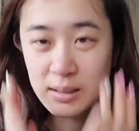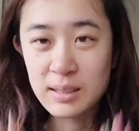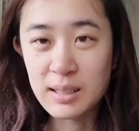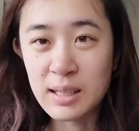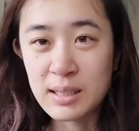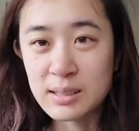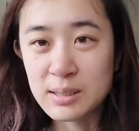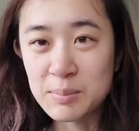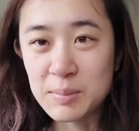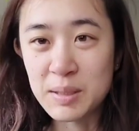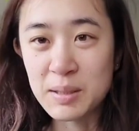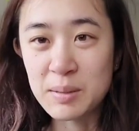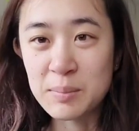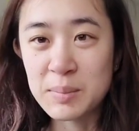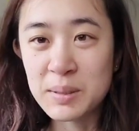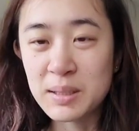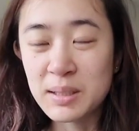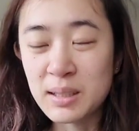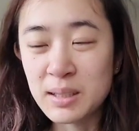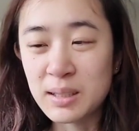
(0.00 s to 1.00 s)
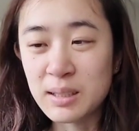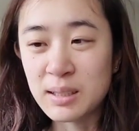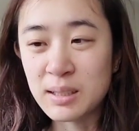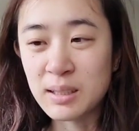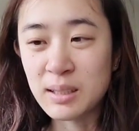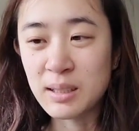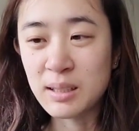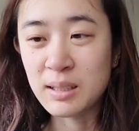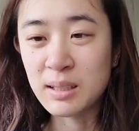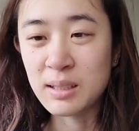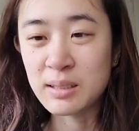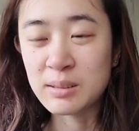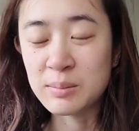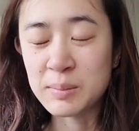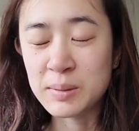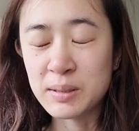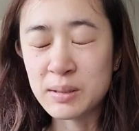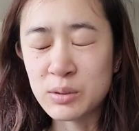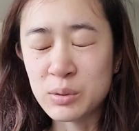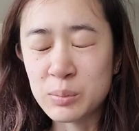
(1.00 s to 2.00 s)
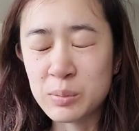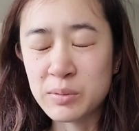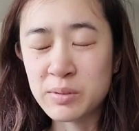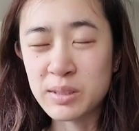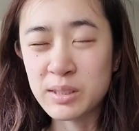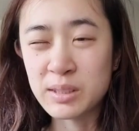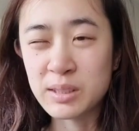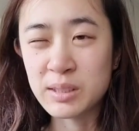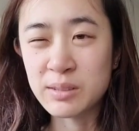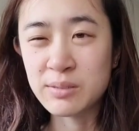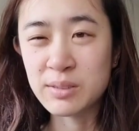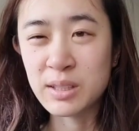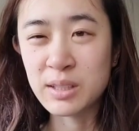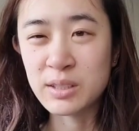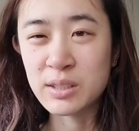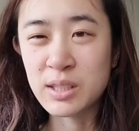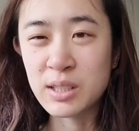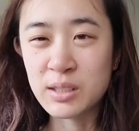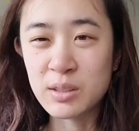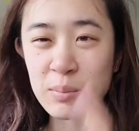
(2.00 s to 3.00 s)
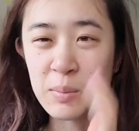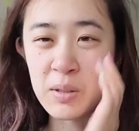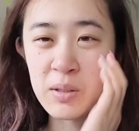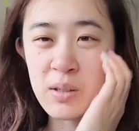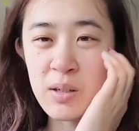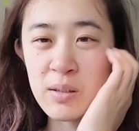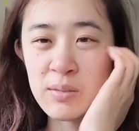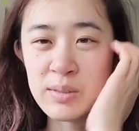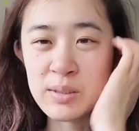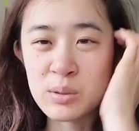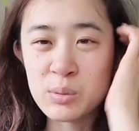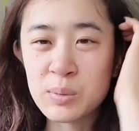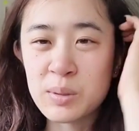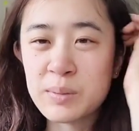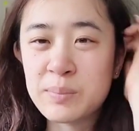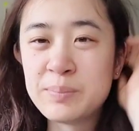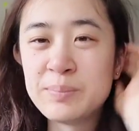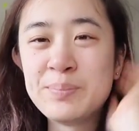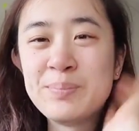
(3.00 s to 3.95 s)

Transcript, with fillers: that's my update, and I asked my supervisor if I could take tomorrow off as well.